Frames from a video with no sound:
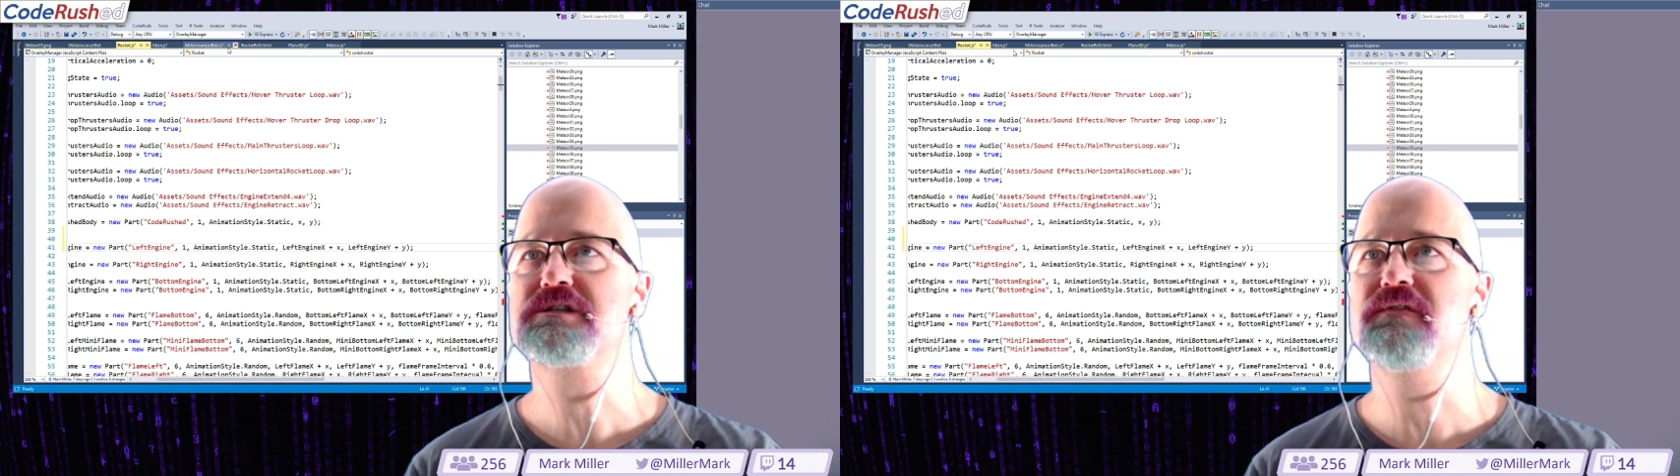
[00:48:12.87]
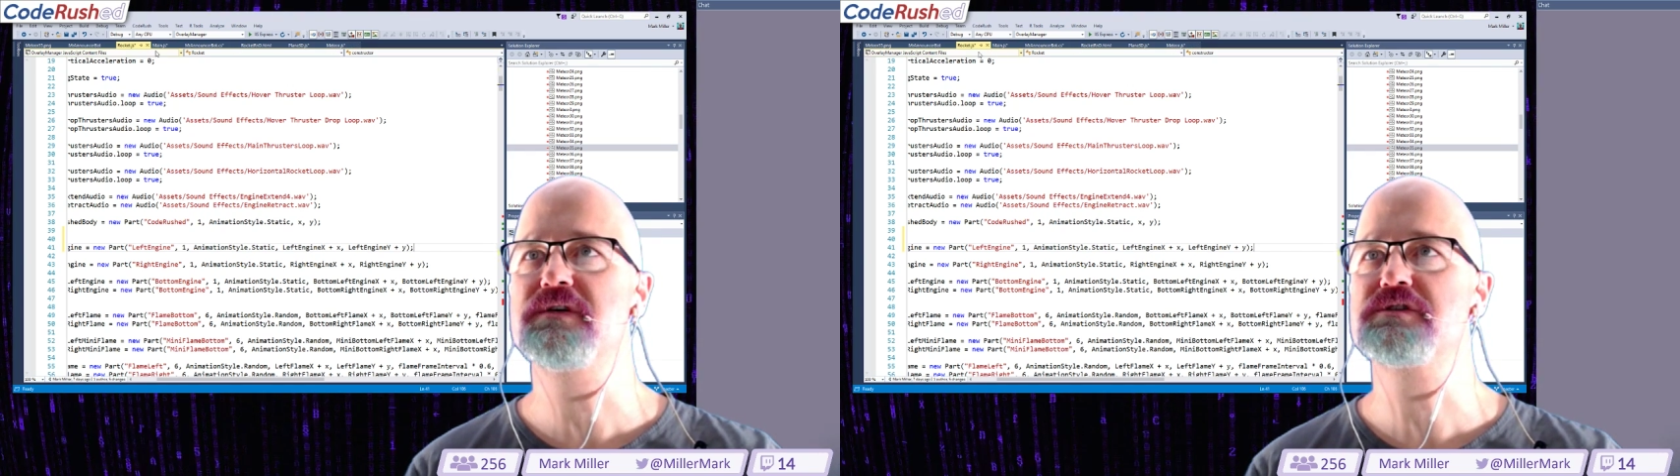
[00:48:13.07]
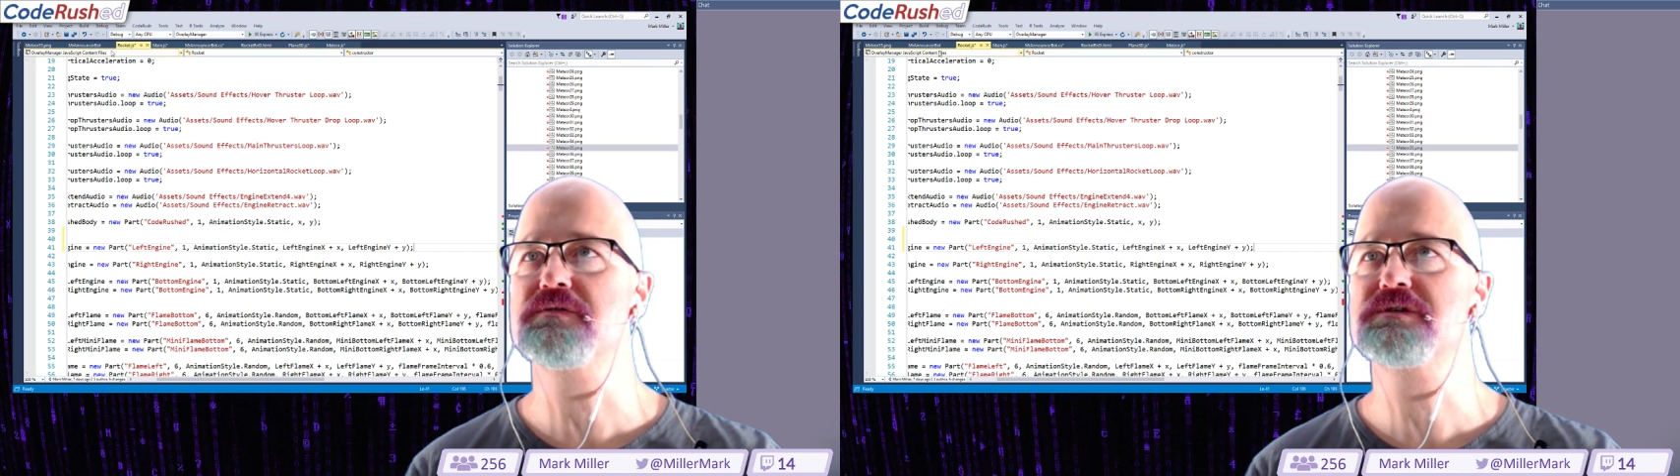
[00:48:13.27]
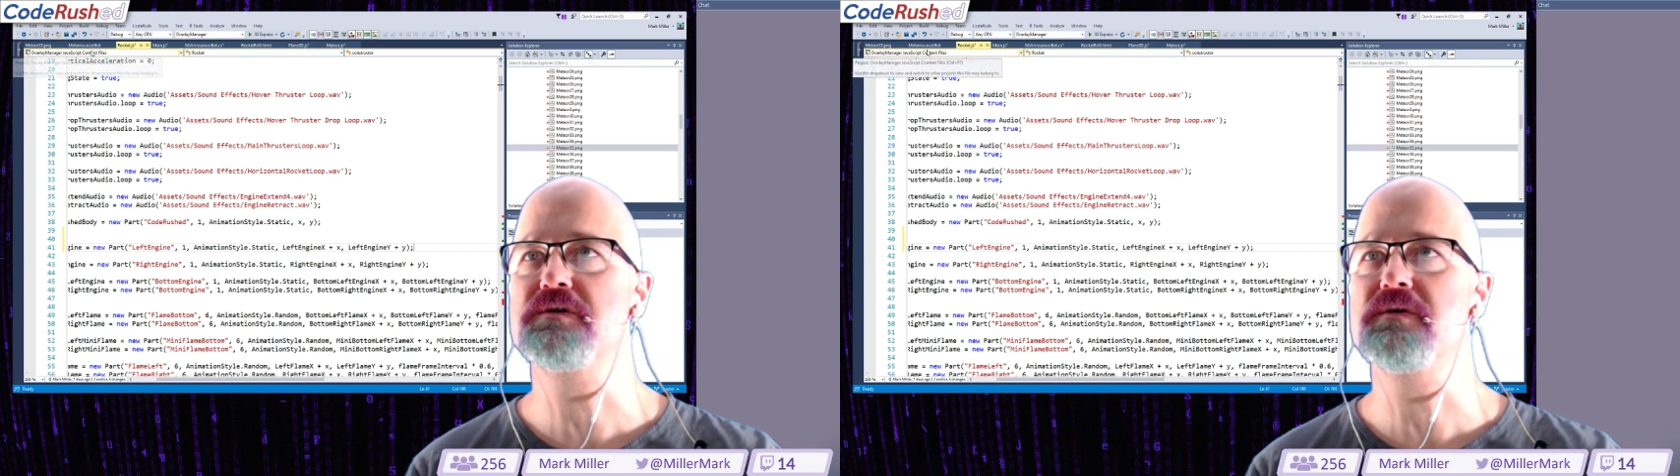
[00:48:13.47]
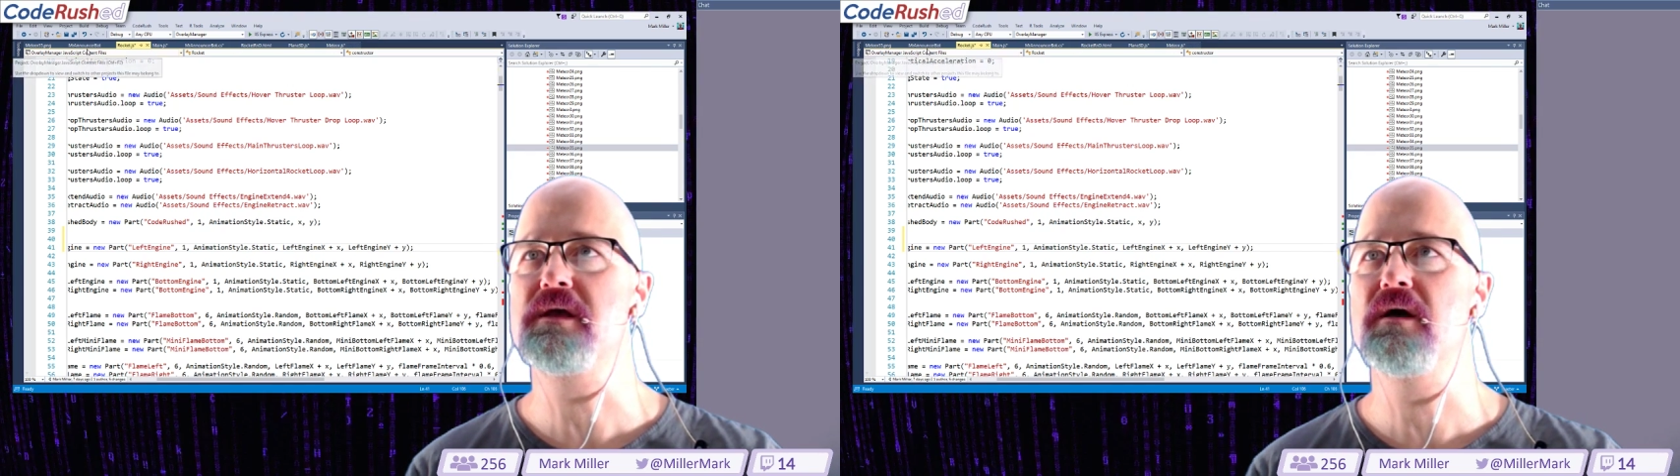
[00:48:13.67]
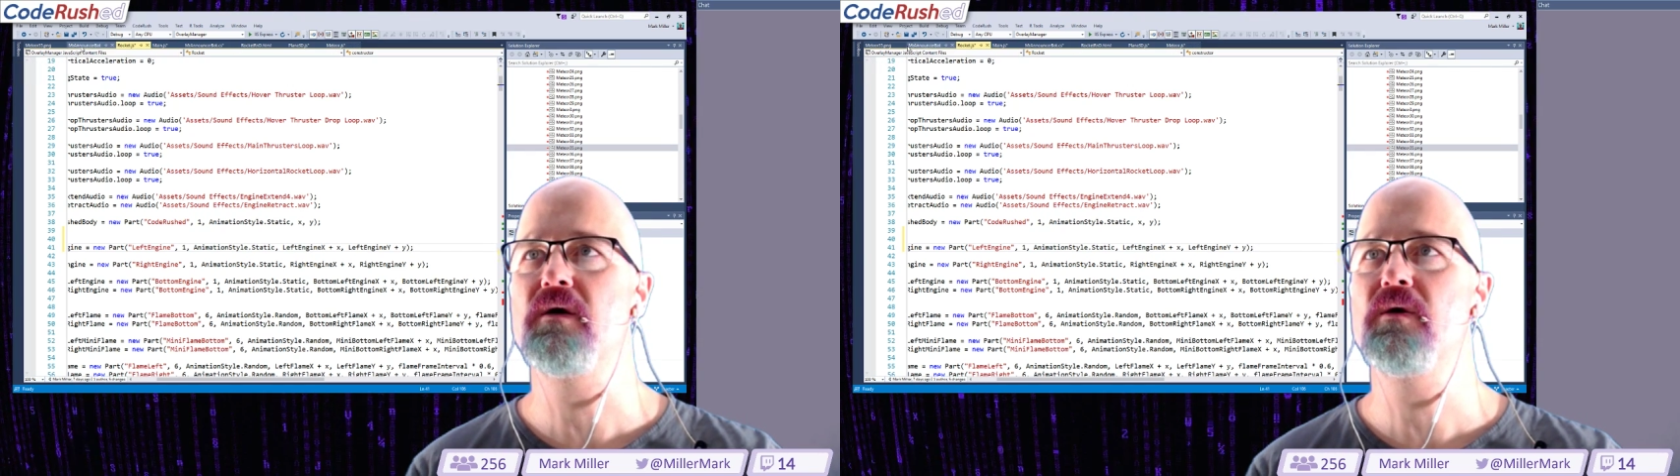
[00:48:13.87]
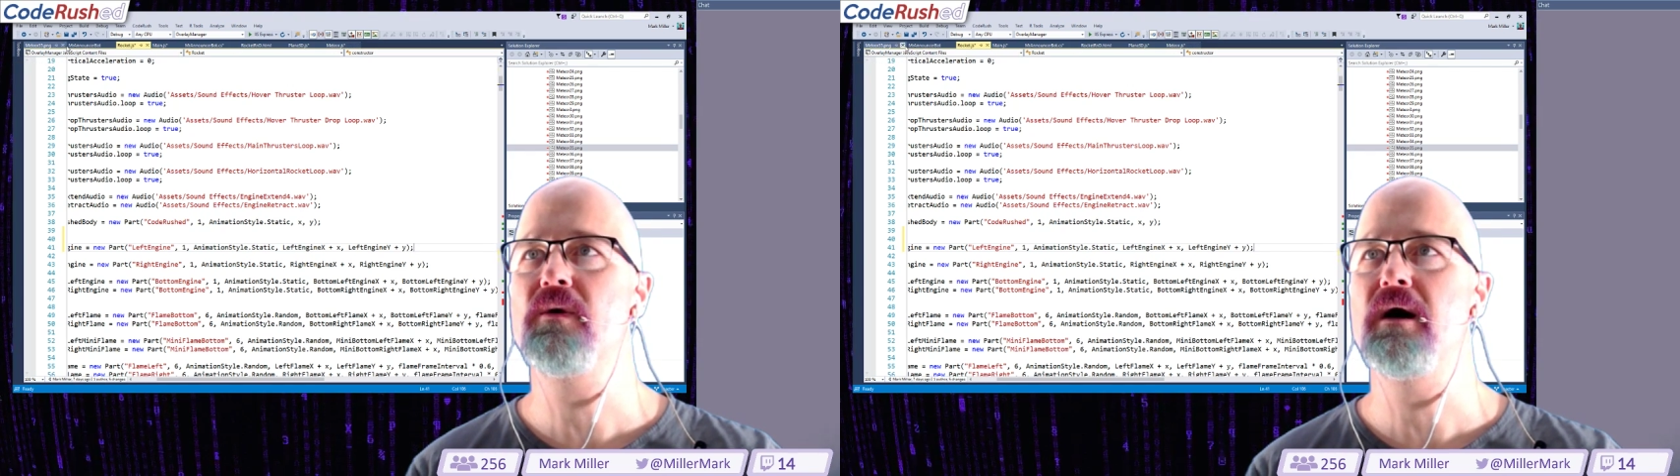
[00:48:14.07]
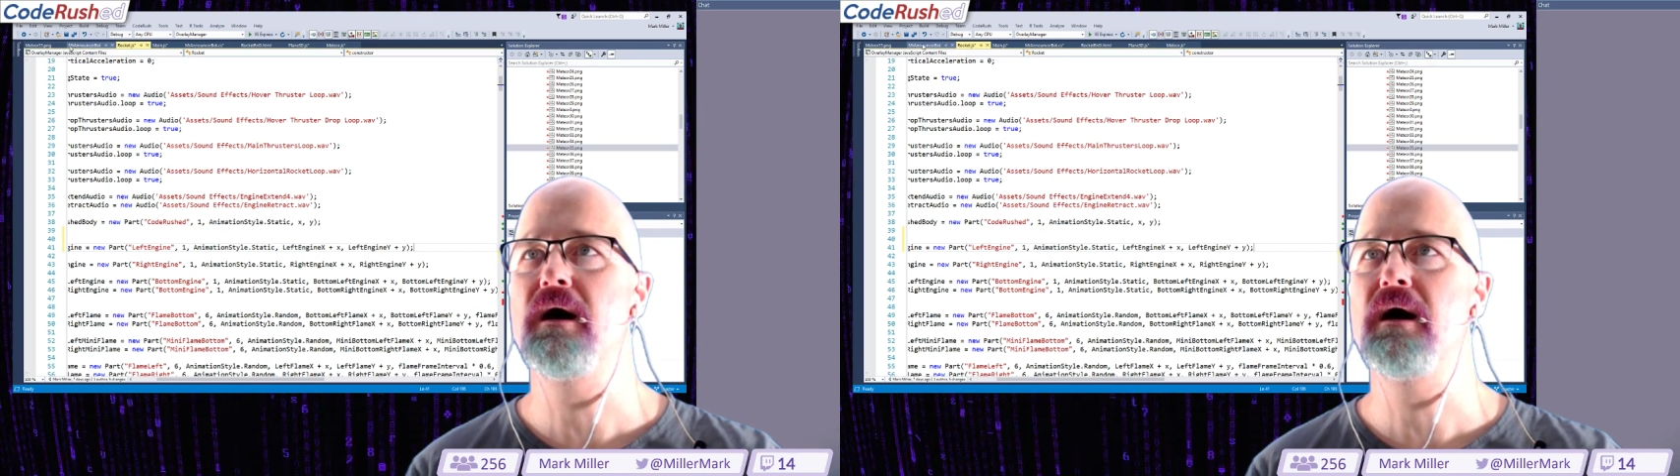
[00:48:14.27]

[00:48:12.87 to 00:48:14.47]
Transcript: to Visual Studio